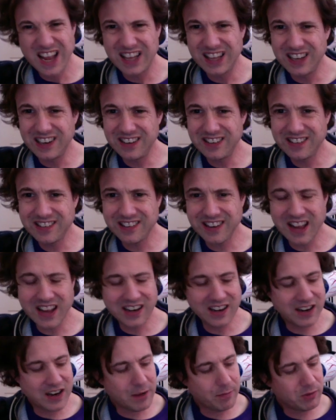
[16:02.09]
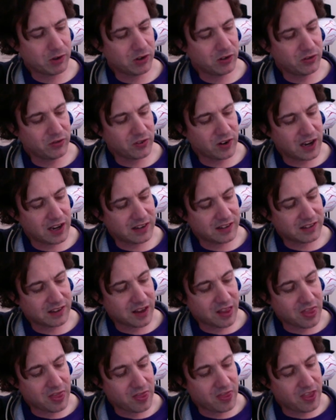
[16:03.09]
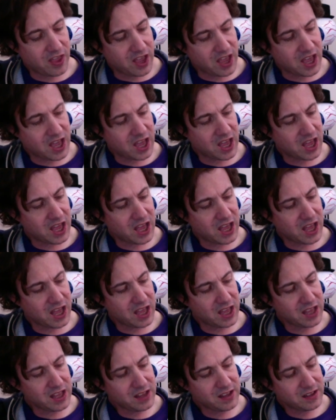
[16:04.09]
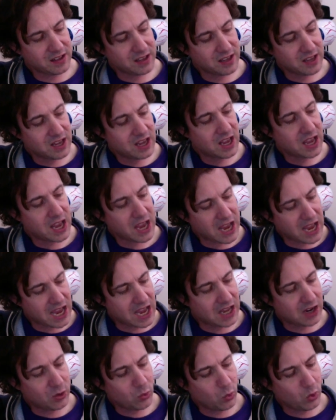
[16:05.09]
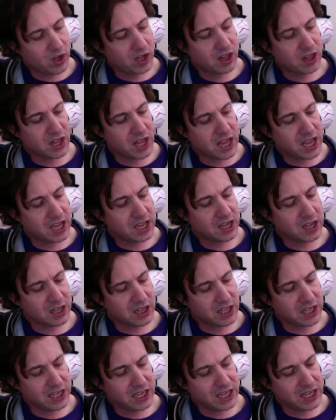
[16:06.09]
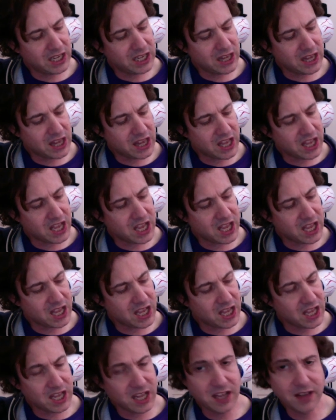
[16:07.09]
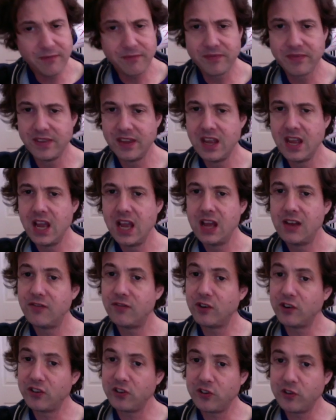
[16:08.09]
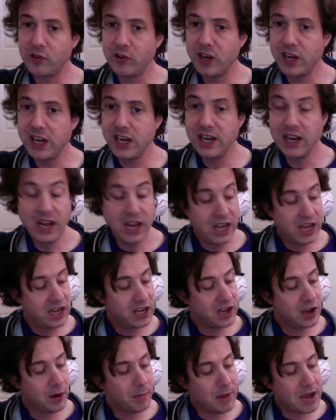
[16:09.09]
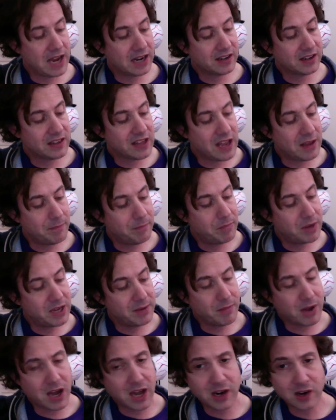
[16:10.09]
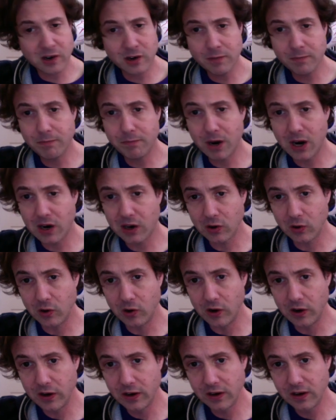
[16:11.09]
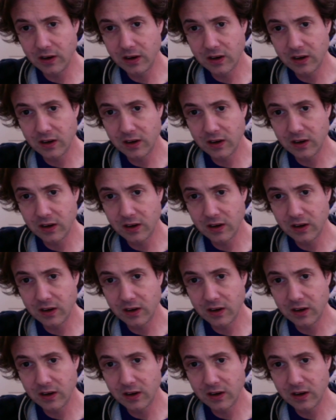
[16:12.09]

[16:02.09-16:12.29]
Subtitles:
and then you're sliding it up 2 frets, the, and when they clean the. For street, go back to that B minor bar chord.